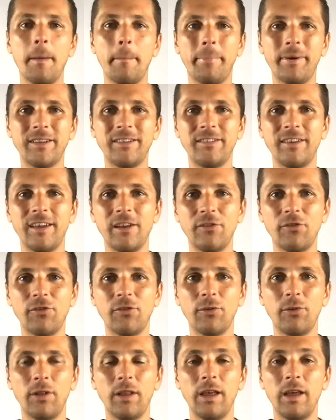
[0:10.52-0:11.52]

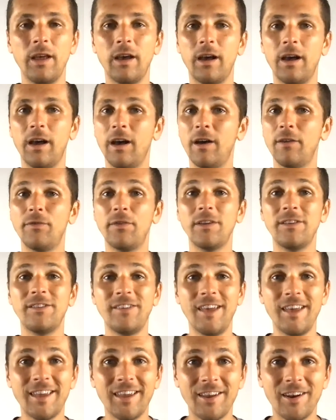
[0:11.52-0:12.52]
potential of
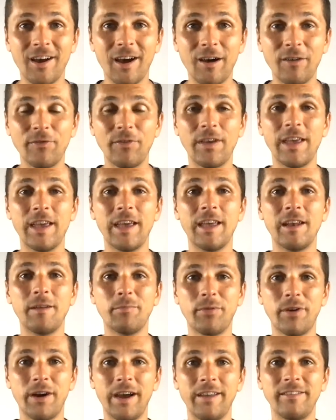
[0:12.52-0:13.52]
taking off in
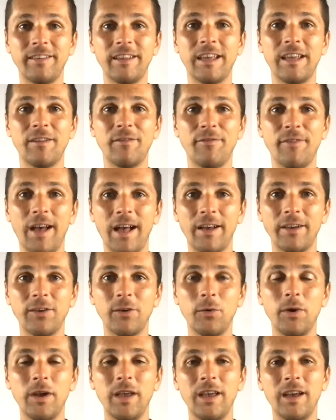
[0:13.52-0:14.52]
price and
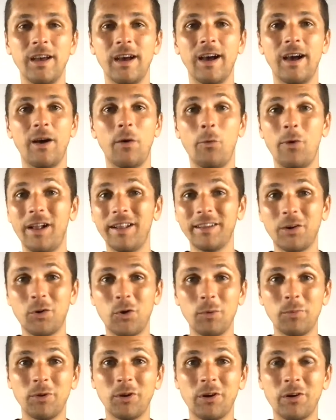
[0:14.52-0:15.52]
value. While the
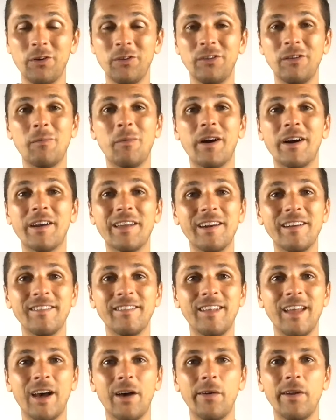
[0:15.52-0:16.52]
cryptocurrency market
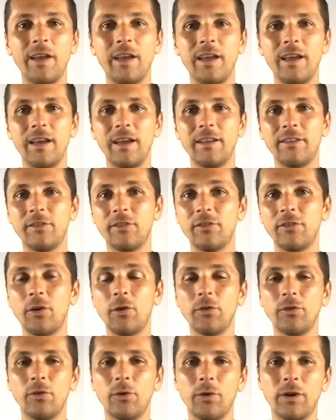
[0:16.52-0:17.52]
is down, this is
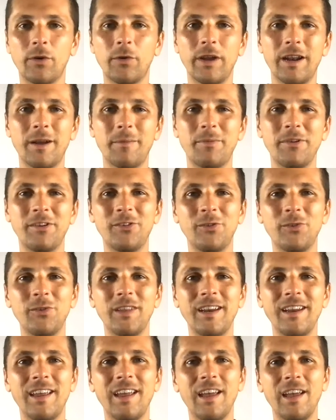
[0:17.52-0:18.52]
also a great
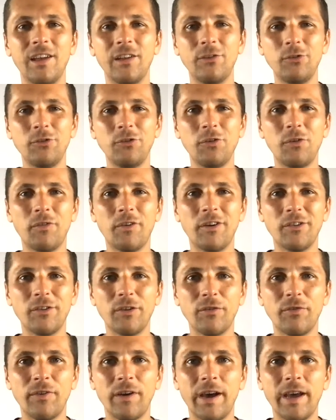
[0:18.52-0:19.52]
opportunity to
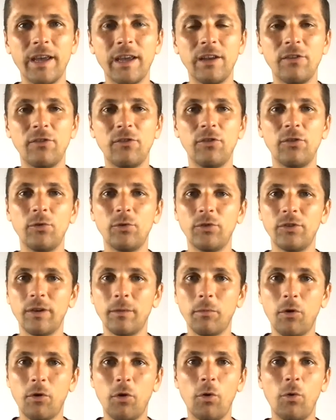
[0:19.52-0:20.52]
diversify into
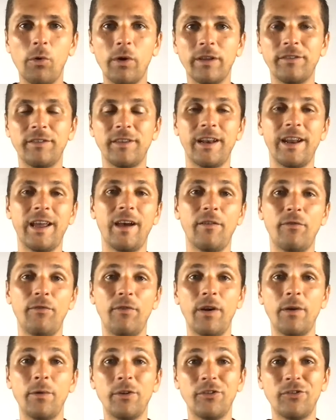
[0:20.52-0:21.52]
some coins that have
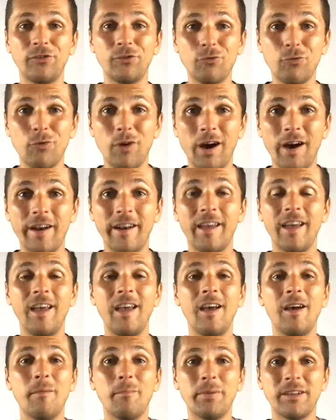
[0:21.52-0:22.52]
very strong
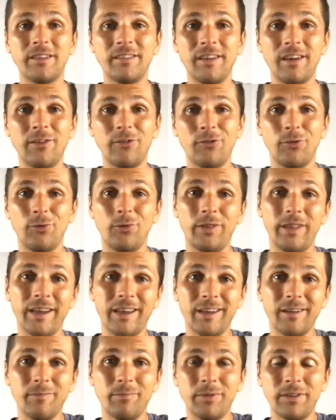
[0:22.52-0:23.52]
potential
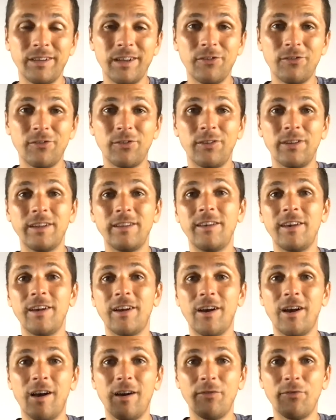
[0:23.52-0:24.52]
that can potentially
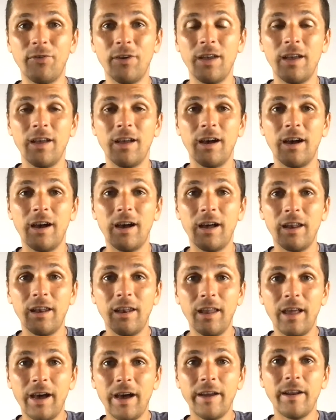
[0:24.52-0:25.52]
take off a
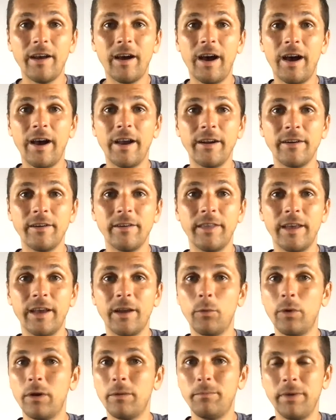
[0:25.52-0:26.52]
lot higher
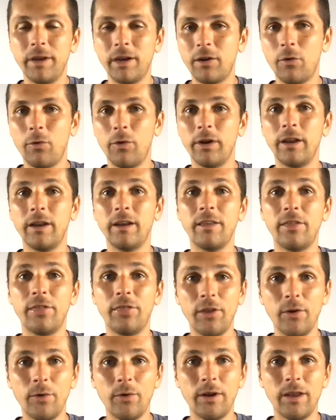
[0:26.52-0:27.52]
than what Bitcoin and
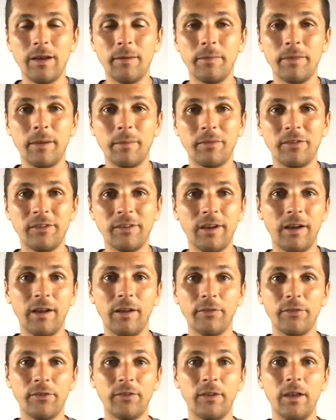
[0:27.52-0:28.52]
Ethereum
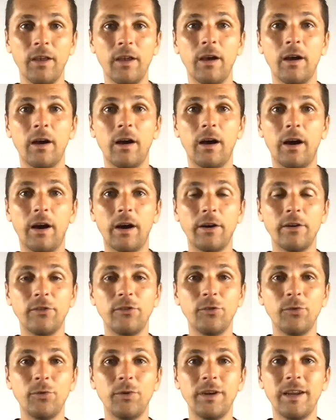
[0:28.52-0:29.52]
themselves are
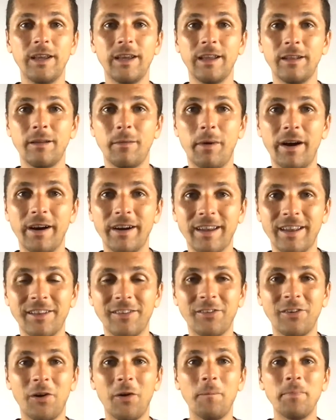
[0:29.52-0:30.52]
doing in the market.
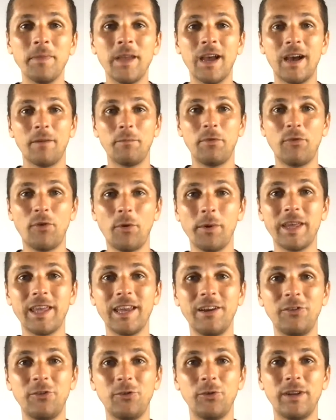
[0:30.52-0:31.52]
So before we
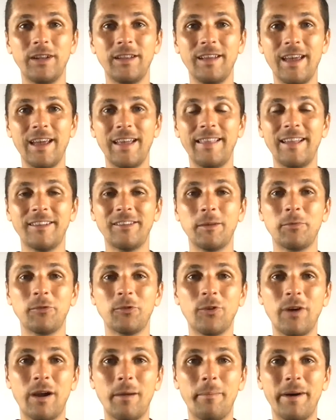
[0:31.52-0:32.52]
get into it, hit that
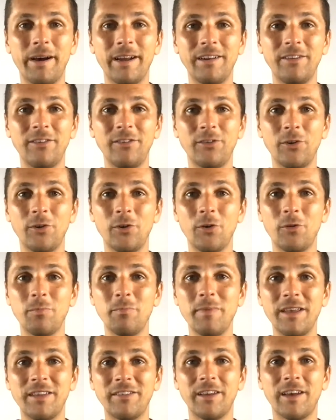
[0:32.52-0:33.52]
subscribe button so you
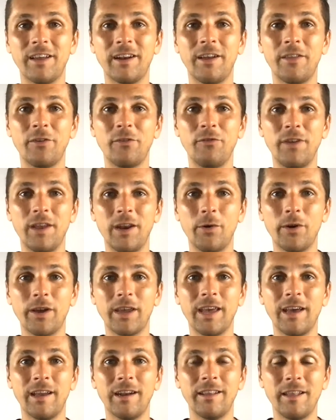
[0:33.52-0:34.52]
don't miss another video
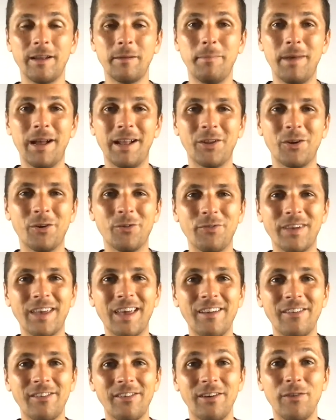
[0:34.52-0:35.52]
again, and that bell
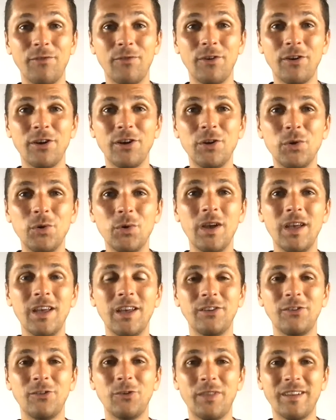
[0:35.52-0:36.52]
notification if you're new
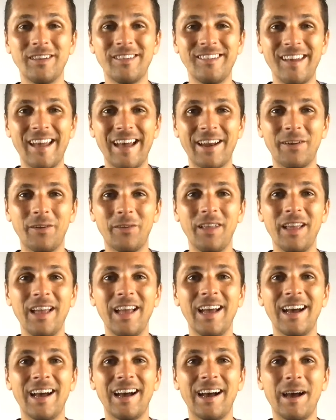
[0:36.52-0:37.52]
to the channel,
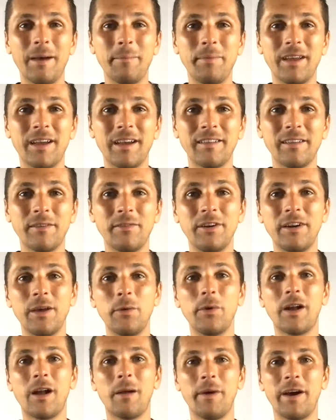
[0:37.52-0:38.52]
because every day
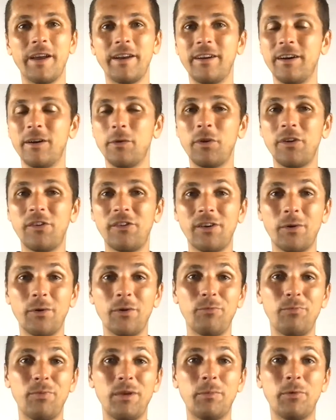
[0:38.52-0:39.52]
we come on here and we share
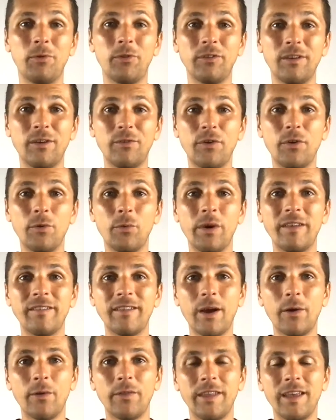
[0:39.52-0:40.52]
with people different ways
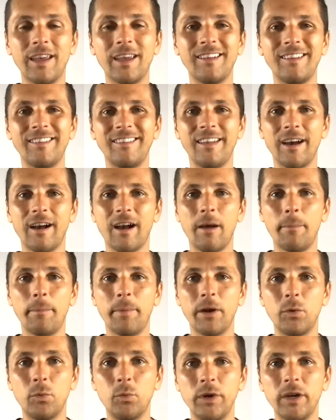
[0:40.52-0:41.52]
how they can stack up
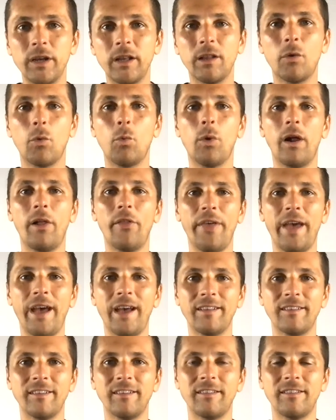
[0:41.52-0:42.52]
on real wealth
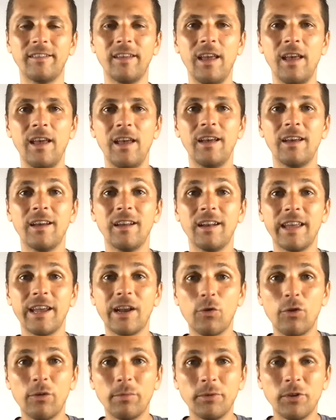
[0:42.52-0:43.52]
assets
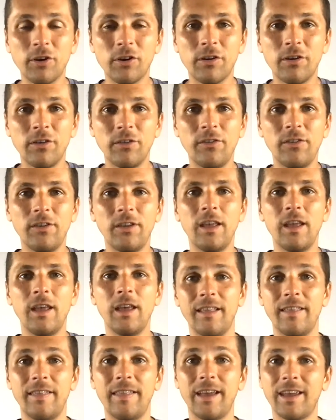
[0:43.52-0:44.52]
like cryptocurrency
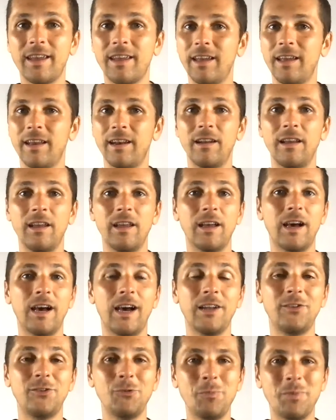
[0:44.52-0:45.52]
that can
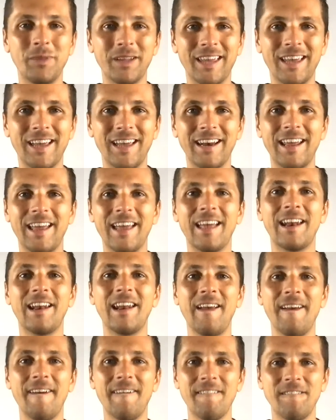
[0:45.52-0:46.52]
duplicate
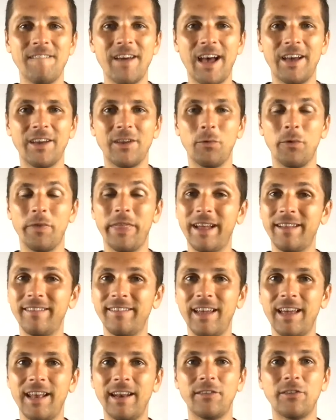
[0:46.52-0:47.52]
in value. With that
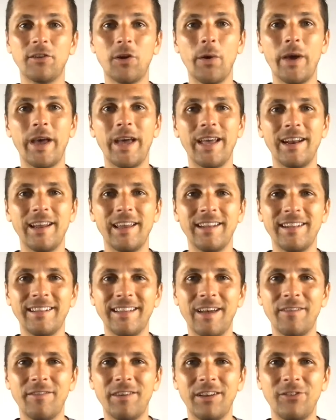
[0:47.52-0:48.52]
said, let's go ahead and
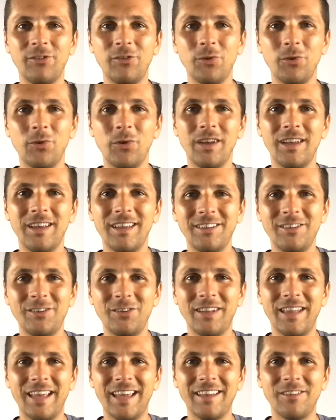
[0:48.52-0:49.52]
dive into
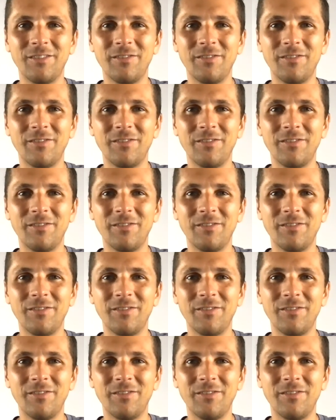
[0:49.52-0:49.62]
today's